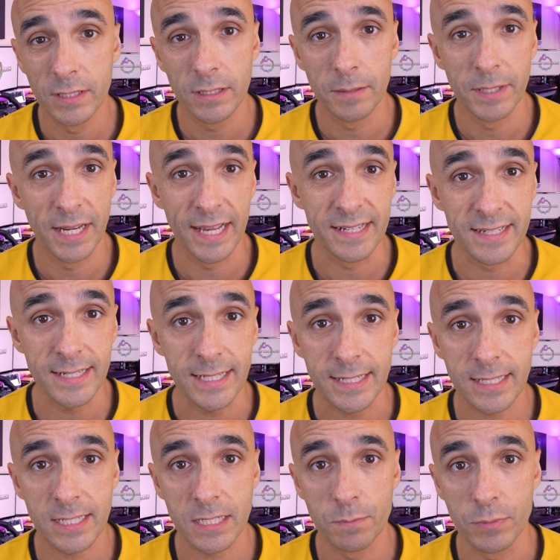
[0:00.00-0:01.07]
I mean, it
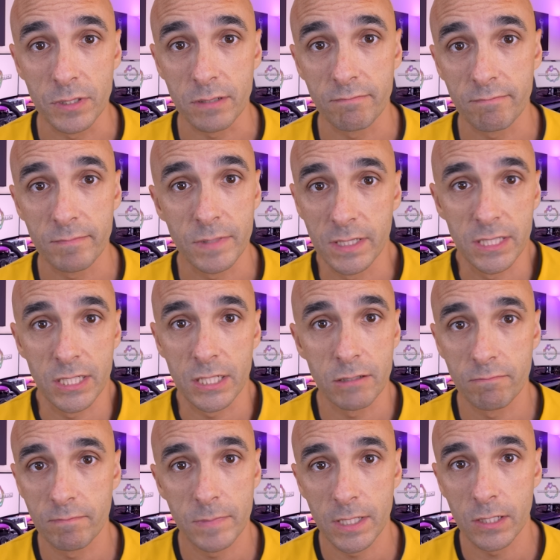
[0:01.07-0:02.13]
exists, but just
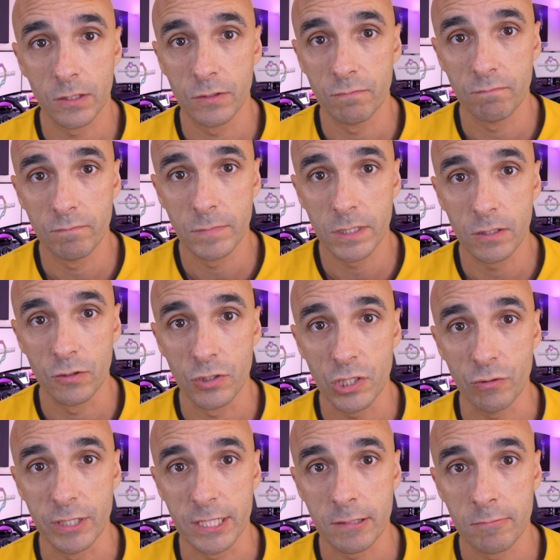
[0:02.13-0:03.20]
can't, can't
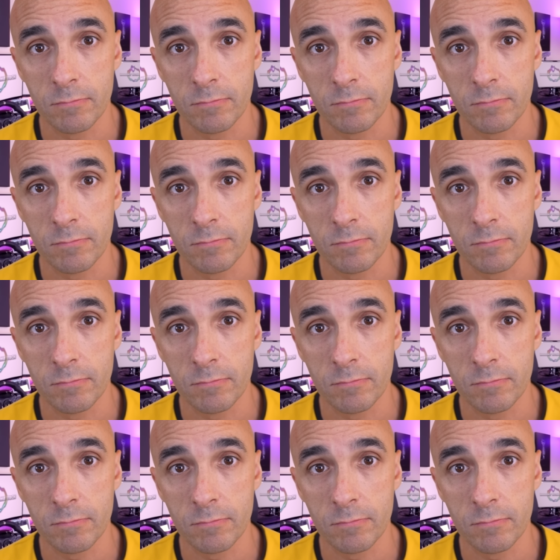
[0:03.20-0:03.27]
do it.